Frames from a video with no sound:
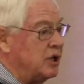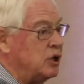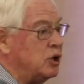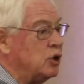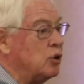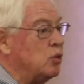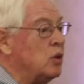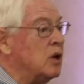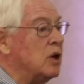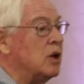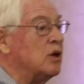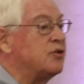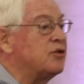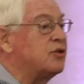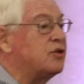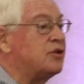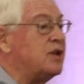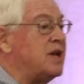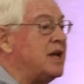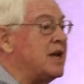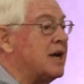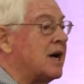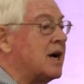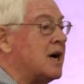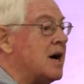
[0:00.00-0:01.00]
You will
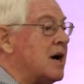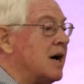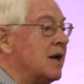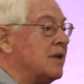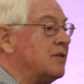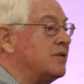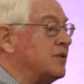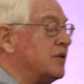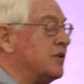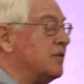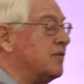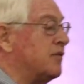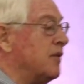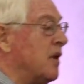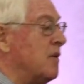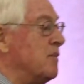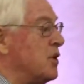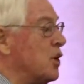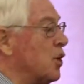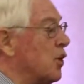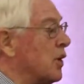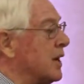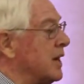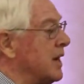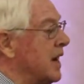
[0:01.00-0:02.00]
seek counsel from
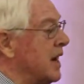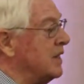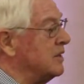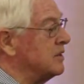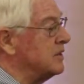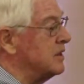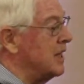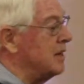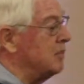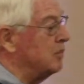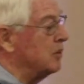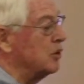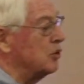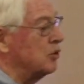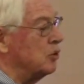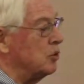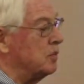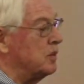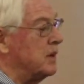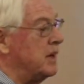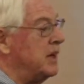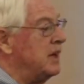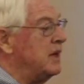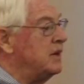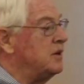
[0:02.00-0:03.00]
the organized labor
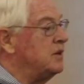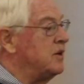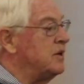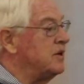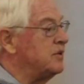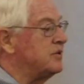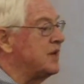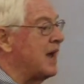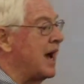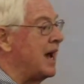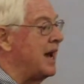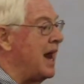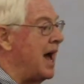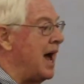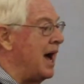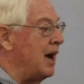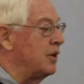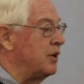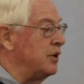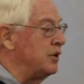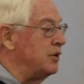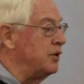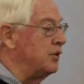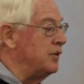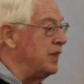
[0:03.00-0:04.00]
group to decide how
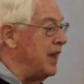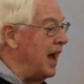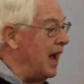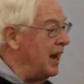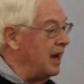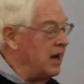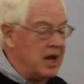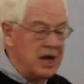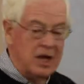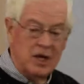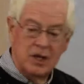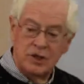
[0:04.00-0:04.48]
to do that.